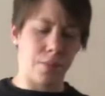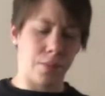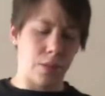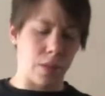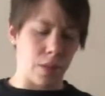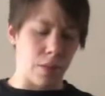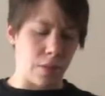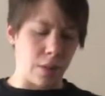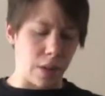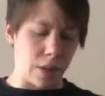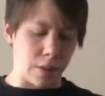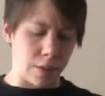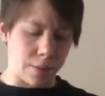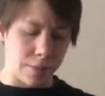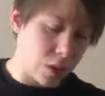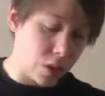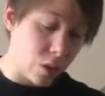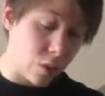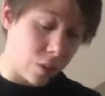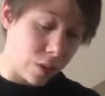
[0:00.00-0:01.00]
Okay.
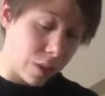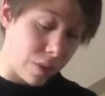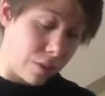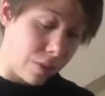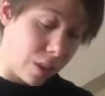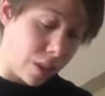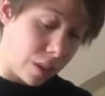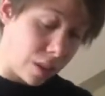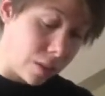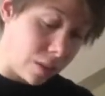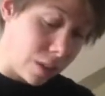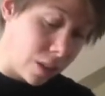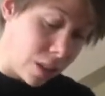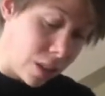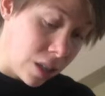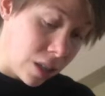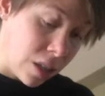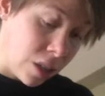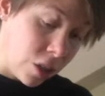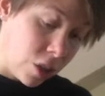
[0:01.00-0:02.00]
Don't really feel it
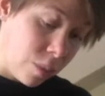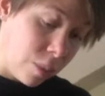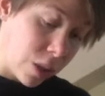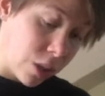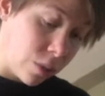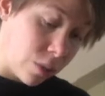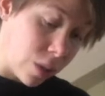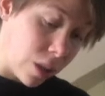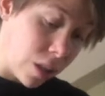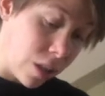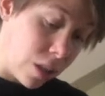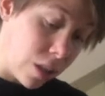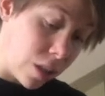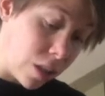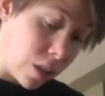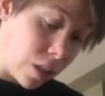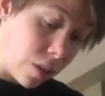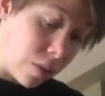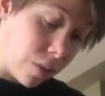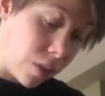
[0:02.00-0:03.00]
too much with onions
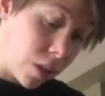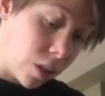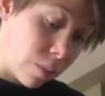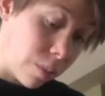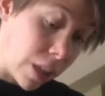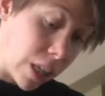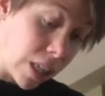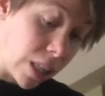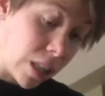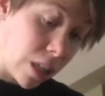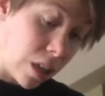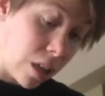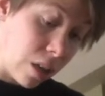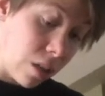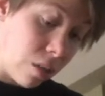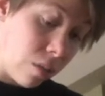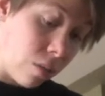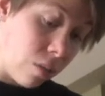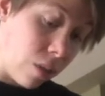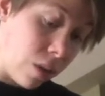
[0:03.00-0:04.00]
in the first place, let
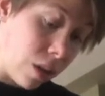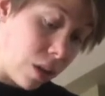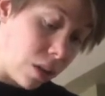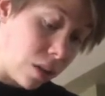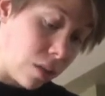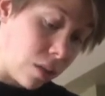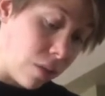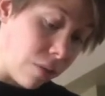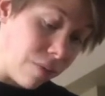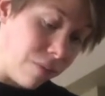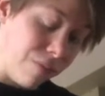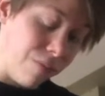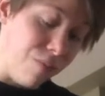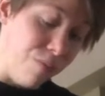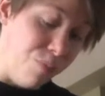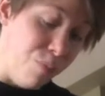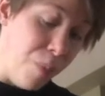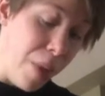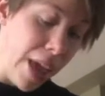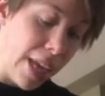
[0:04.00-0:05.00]
alone when it's all
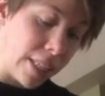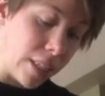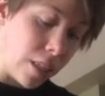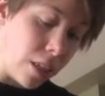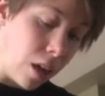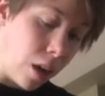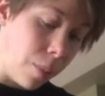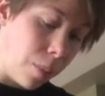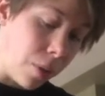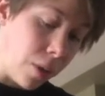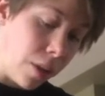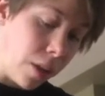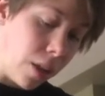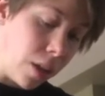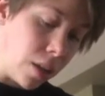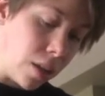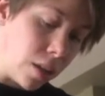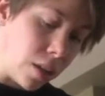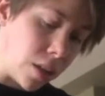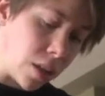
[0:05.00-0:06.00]
messed up on the
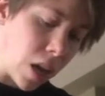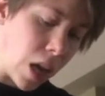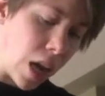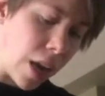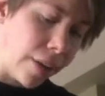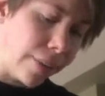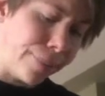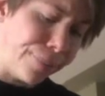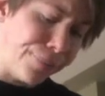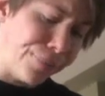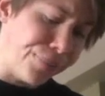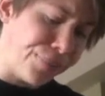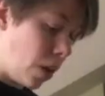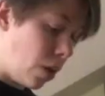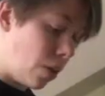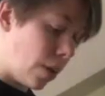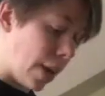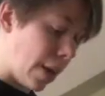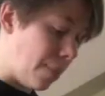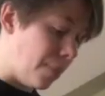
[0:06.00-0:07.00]
inside.
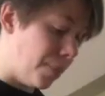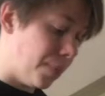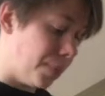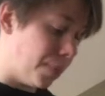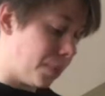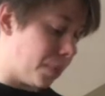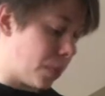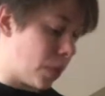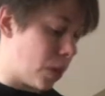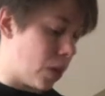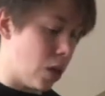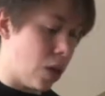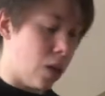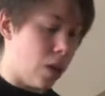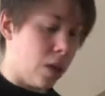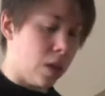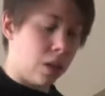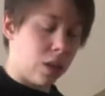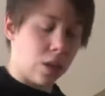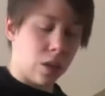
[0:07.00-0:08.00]
Okay,
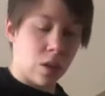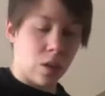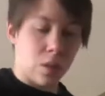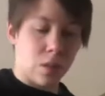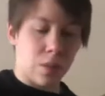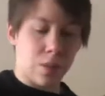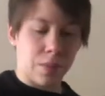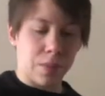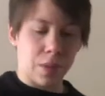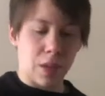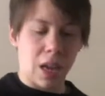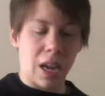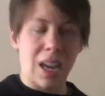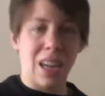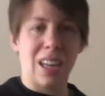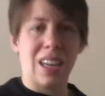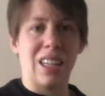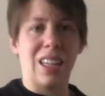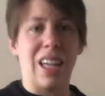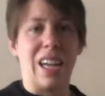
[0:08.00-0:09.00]
so I
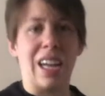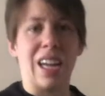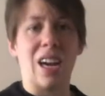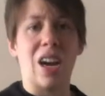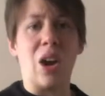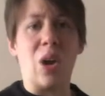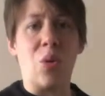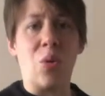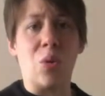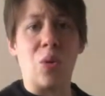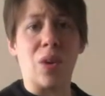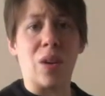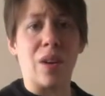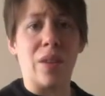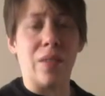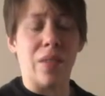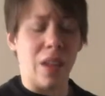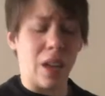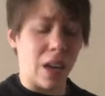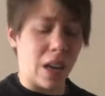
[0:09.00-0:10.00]
added like a quarter
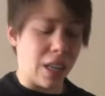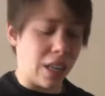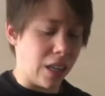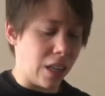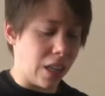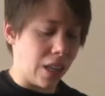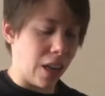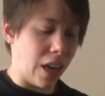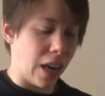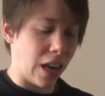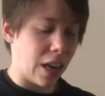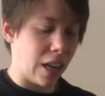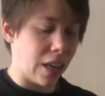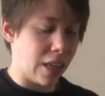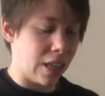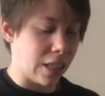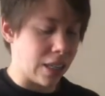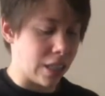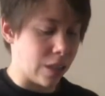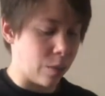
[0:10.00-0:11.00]
of the onion. I kind
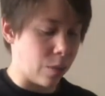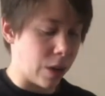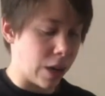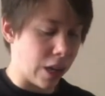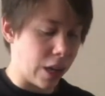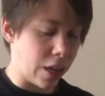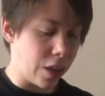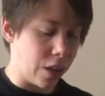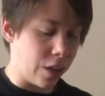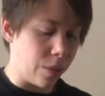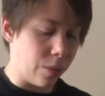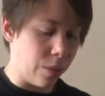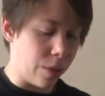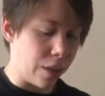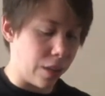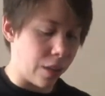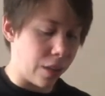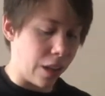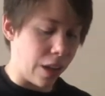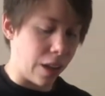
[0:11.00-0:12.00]
of did what I could
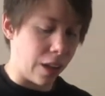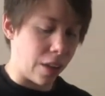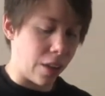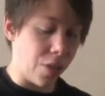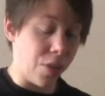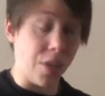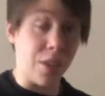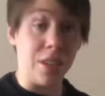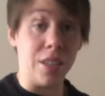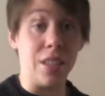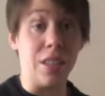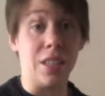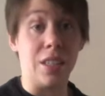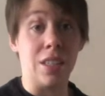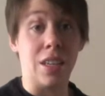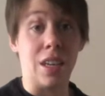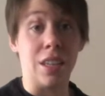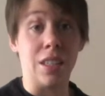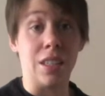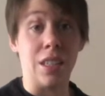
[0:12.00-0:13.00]
with like the
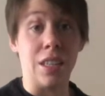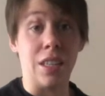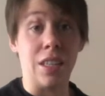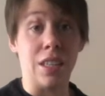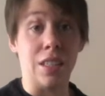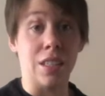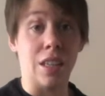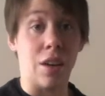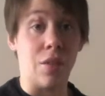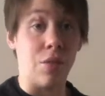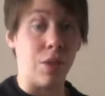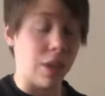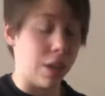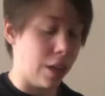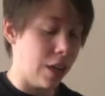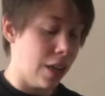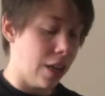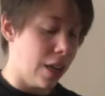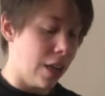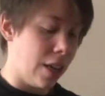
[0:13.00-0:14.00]
disgustingness of it.
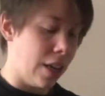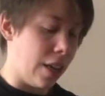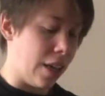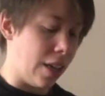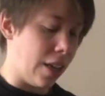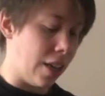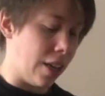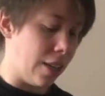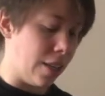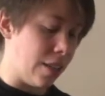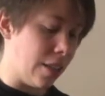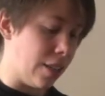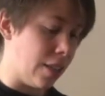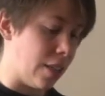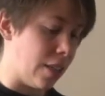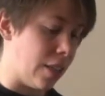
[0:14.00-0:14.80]
And